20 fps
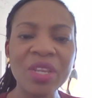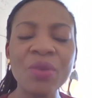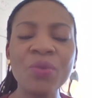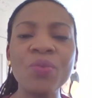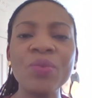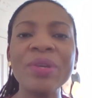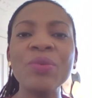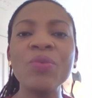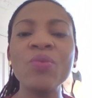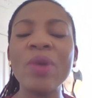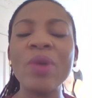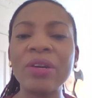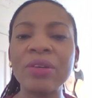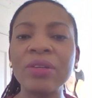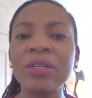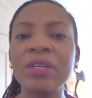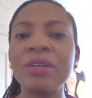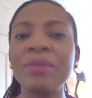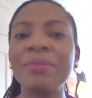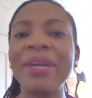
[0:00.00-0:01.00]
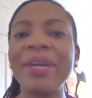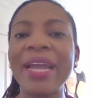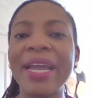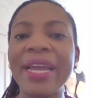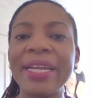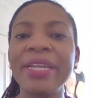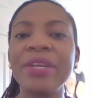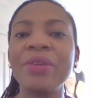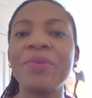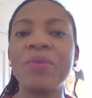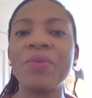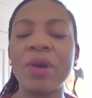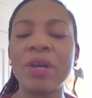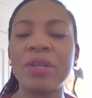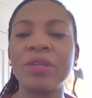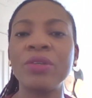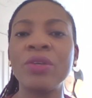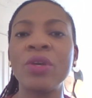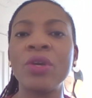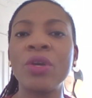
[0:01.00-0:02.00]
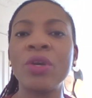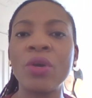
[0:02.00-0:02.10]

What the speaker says: we welcome anyone